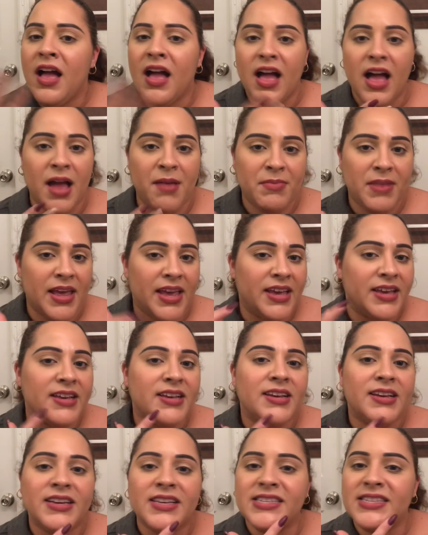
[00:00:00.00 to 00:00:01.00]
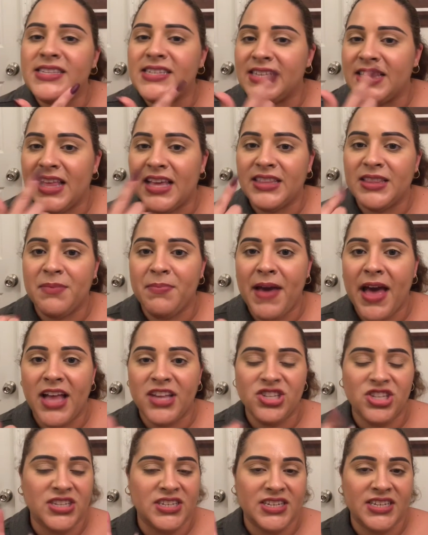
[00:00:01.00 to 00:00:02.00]
I'm like, can see like the
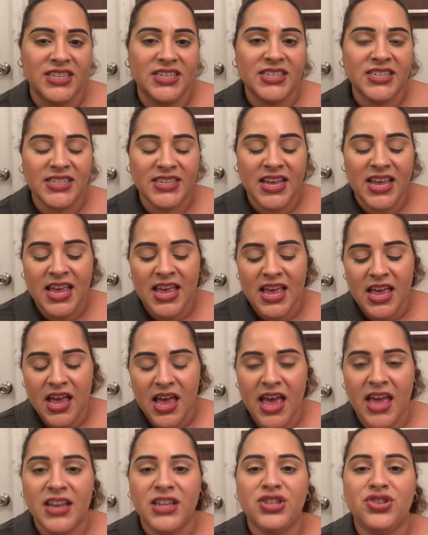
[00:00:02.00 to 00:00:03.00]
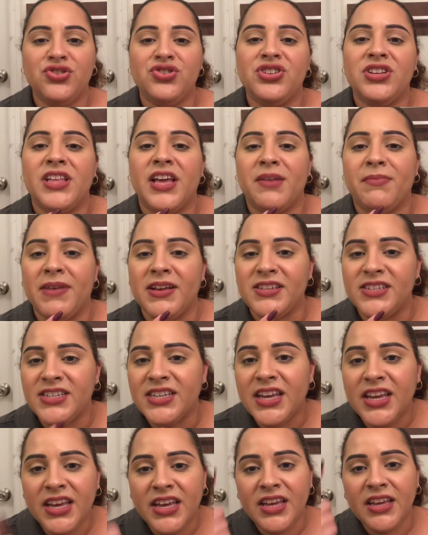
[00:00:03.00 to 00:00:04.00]
patchiness. And it's usually like my
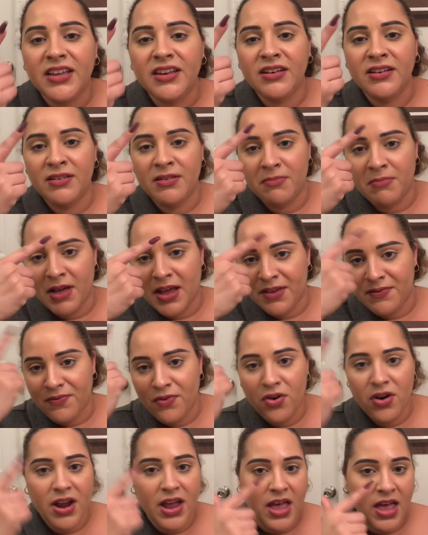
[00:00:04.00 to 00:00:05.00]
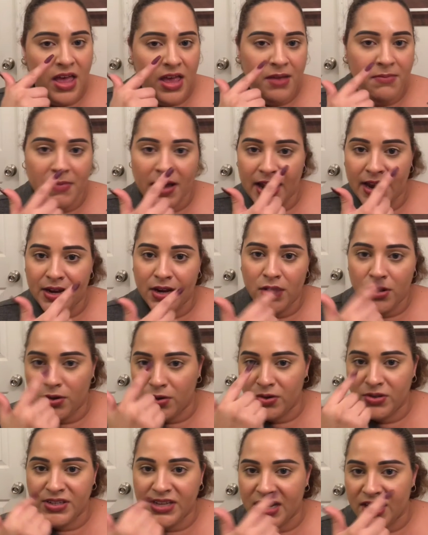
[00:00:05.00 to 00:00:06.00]
chin, my forehead, my
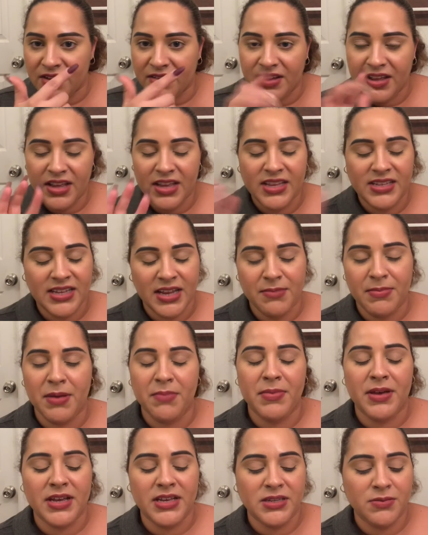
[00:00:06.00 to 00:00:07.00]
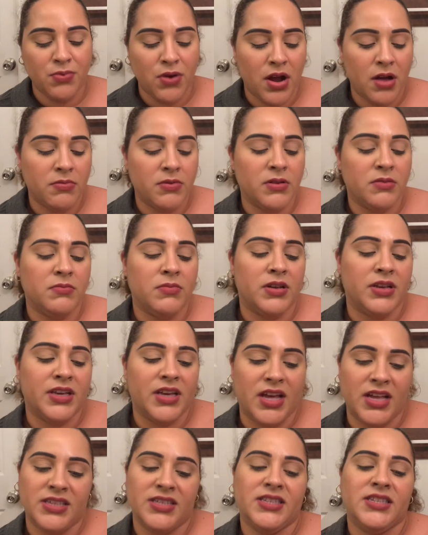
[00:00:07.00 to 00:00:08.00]
nose area is like my biggest problem, but
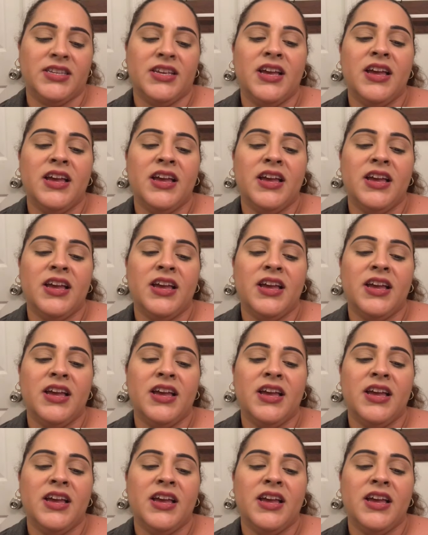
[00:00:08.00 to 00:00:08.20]
yes.